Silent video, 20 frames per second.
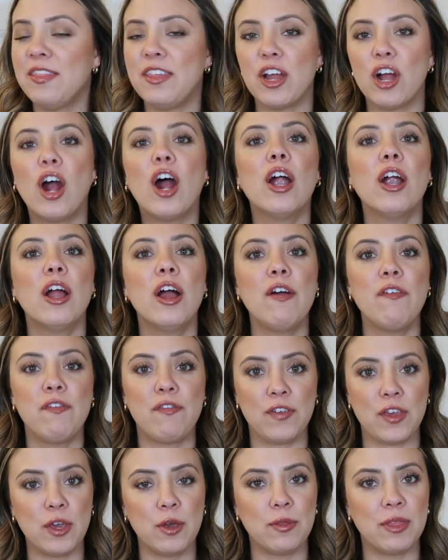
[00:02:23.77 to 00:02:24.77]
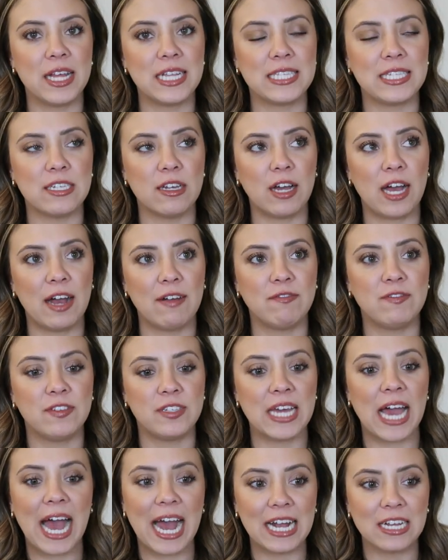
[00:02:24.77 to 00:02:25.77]
There are a few that still
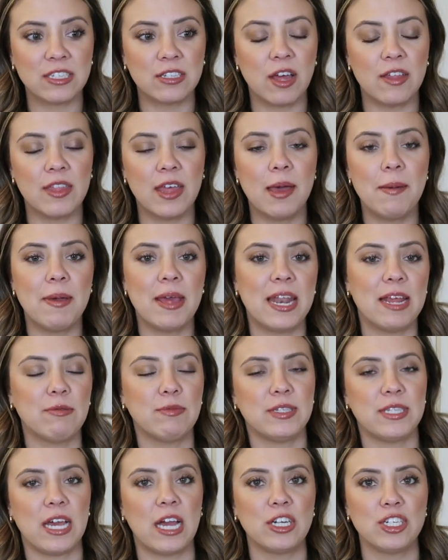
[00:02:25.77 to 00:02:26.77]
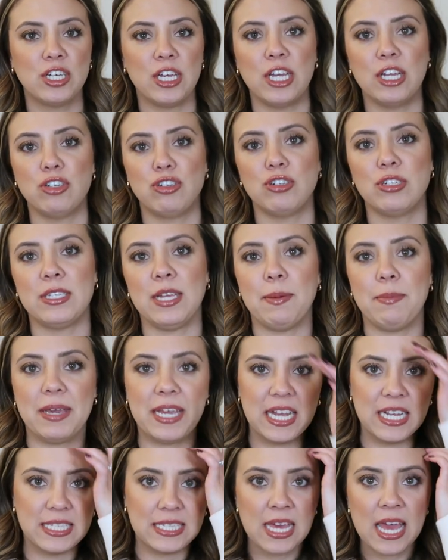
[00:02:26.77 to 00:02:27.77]
have tags on them, and it was actually interesting
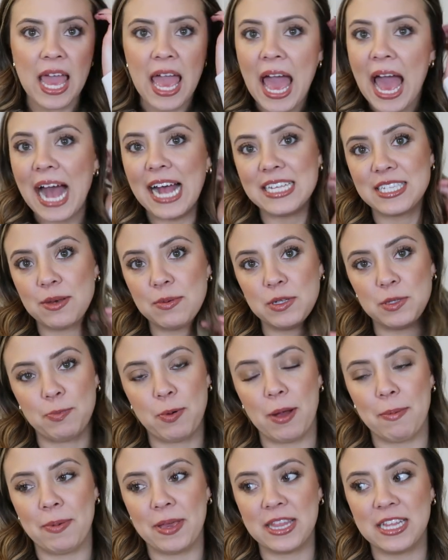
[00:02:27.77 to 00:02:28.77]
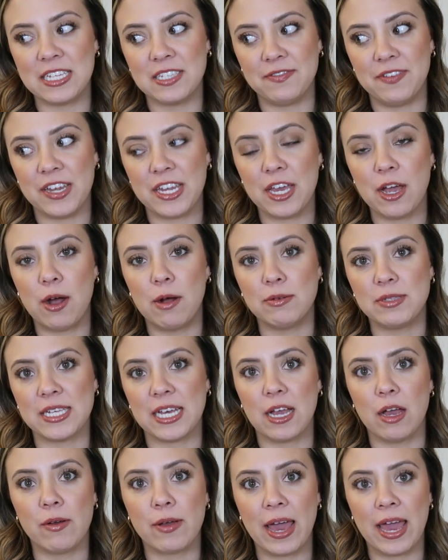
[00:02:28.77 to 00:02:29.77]
because as I was prepping this video, I was
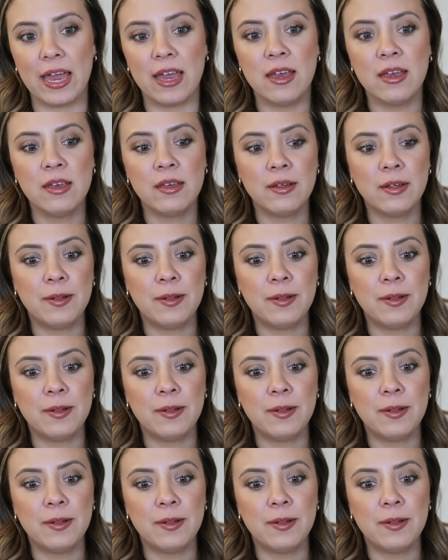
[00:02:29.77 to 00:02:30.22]
like, okay,